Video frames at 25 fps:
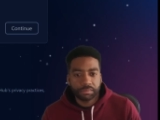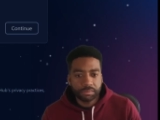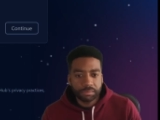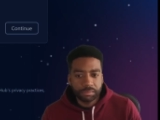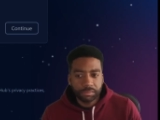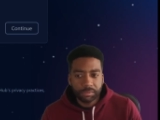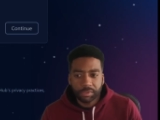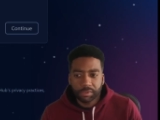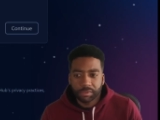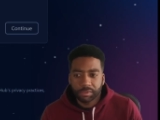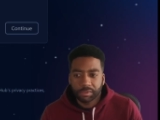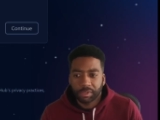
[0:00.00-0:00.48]

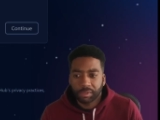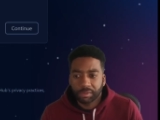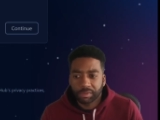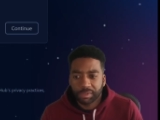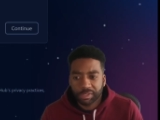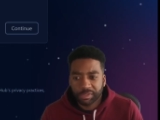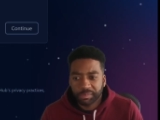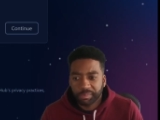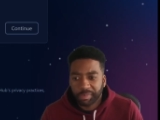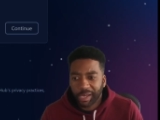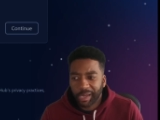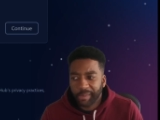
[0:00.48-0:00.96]
so
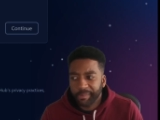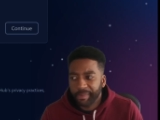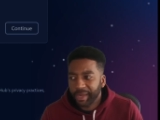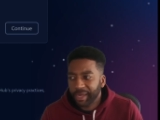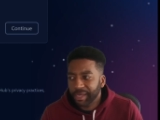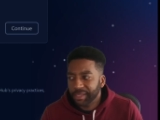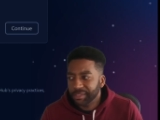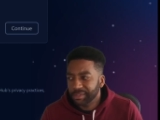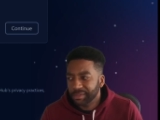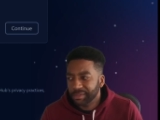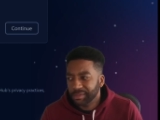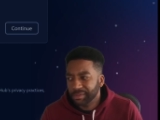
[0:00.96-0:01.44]
just
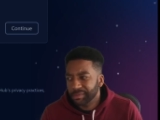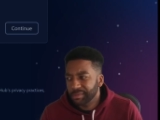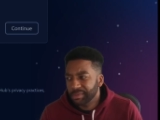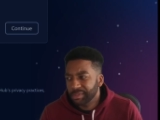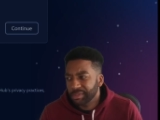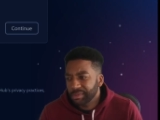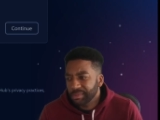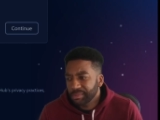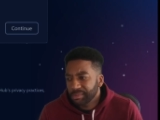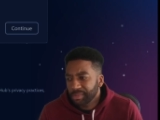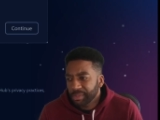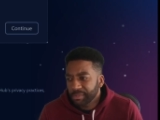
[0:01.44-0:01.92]
bypass it.
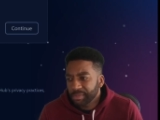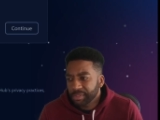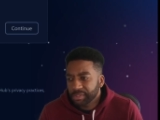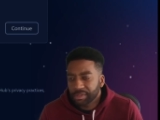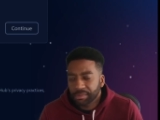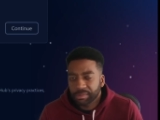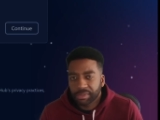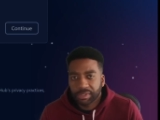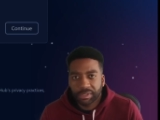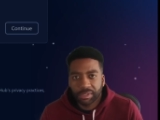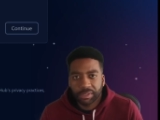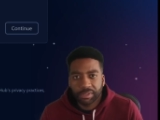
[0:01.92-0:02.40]
Maybe some
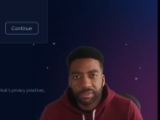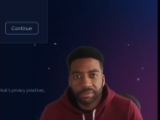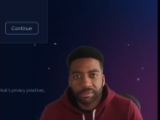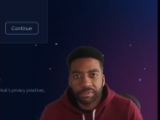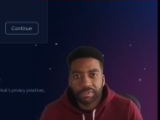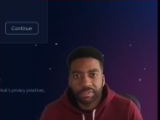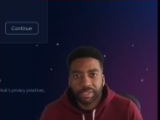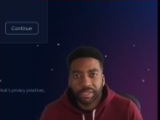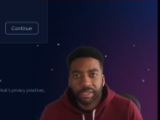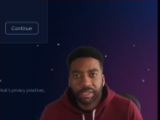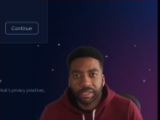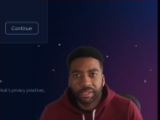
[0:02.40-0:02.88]
of the things will
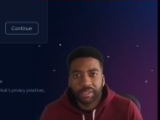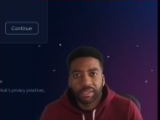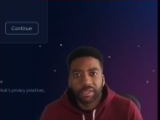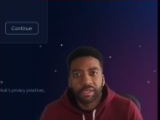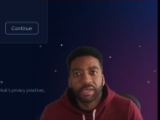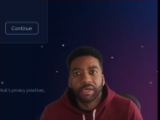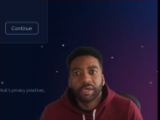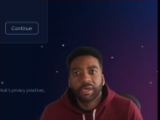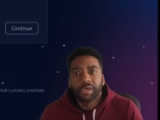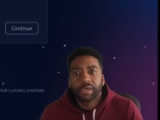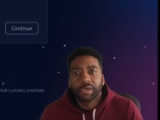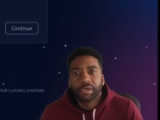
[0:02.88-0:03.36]
say,
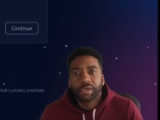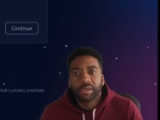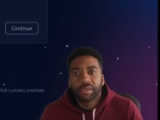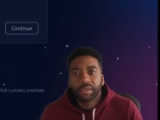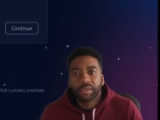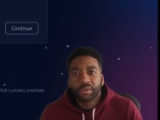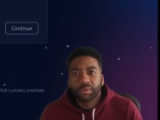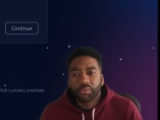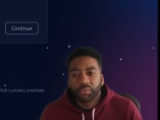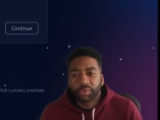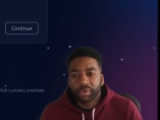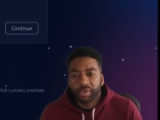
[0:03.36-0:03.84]

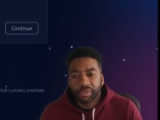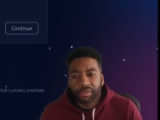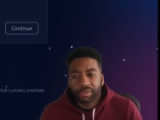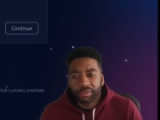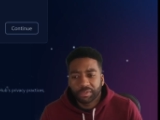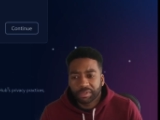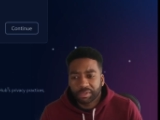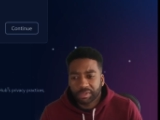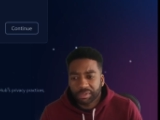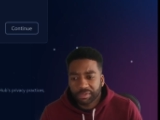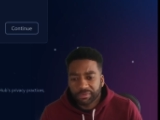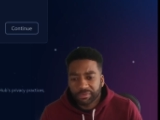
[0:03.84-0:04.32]
what are you
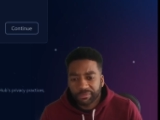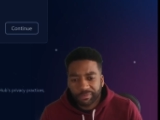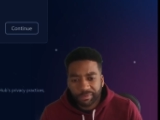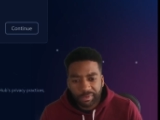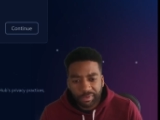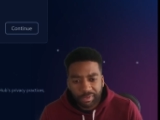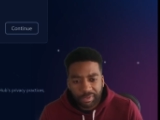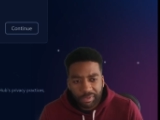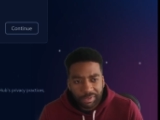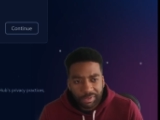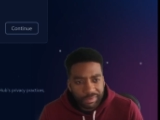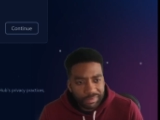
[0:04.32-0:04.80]
using this
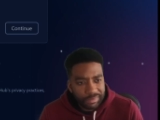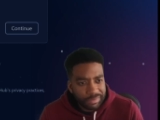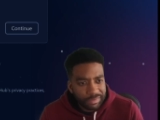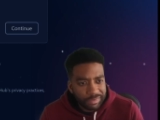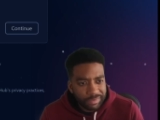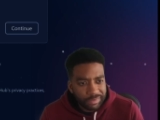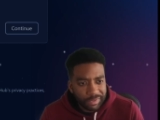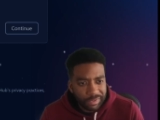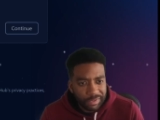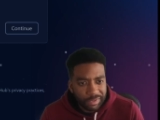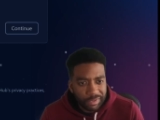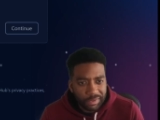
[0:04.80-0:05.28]
for?
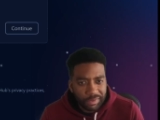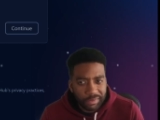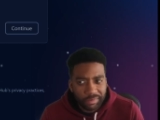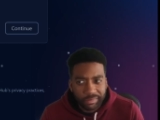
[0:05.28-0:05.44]
You know,